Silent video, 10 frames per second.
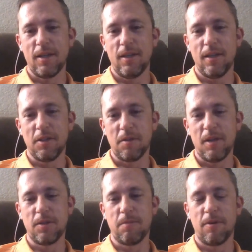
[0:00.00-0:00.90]

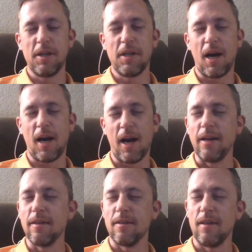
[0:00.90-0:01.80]
it's pretty
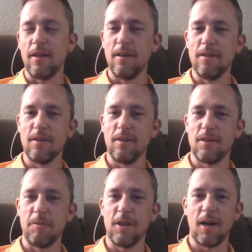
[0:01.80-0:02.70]
high. And
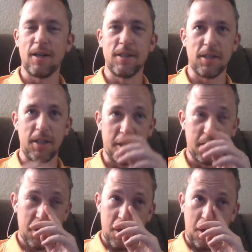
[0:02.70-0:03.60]
to be honest, like
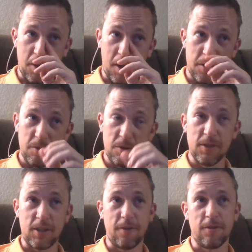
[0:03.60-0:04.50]
a lot of the
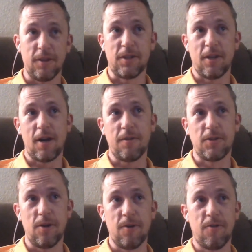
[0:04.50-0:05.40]
movies I've listed off
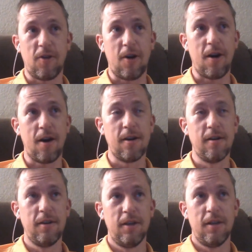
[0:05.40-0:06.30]
so far
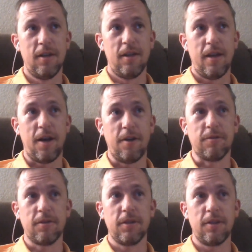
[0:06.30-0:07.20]
have
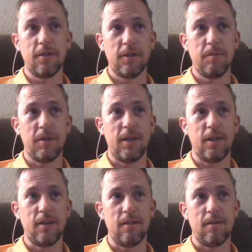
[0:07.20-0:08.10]
literally
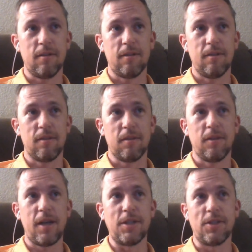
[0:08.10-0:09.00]
been
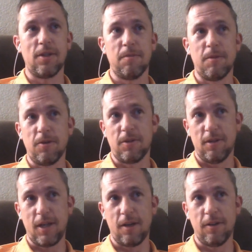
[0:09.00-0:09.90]
less than the most
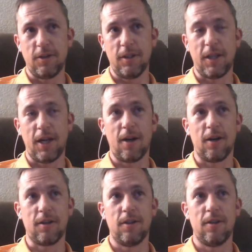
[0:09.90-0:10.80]
intelligent
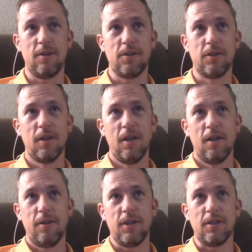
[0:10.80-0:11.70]
characters.
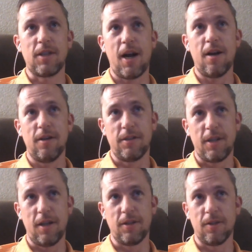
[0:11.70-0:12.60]
The entire
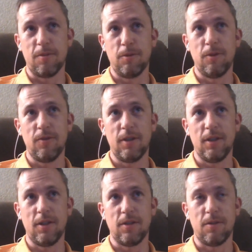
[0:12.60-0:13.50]
intent of the movie
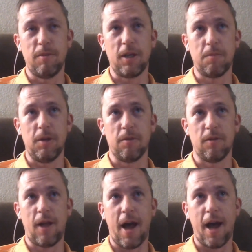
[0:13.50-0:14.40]
is to make
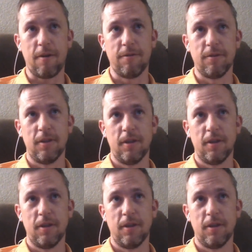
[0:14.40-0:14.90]
people laugh,